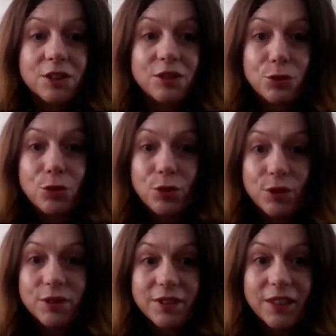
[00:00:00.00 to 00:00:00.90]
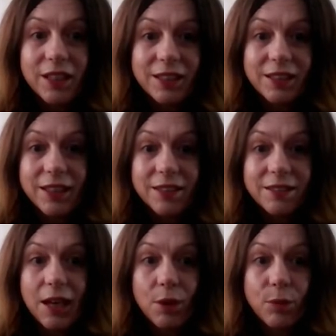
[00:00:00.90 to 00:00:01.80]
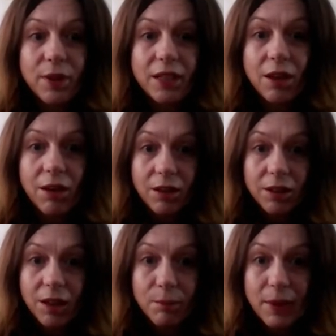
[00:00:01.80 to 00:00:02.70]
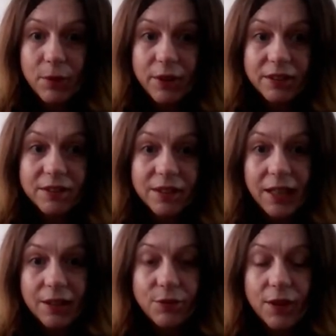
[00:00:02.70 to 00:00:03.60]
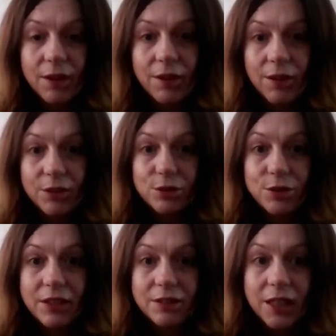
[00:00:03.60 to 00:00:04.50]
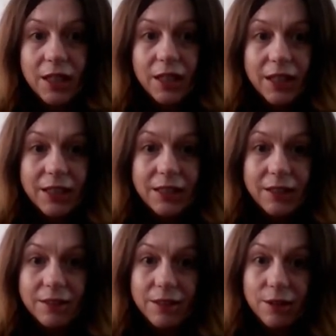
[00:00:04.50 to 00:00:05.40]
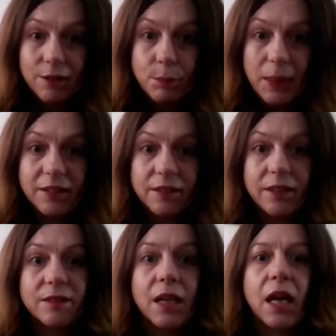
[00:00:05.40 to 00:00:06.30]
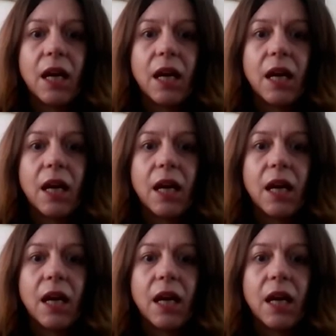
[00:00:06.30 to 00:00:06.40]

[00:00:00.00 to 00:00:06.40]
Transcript: drawers and things, how we guard our memories safe, our souvenirs in these little spaces.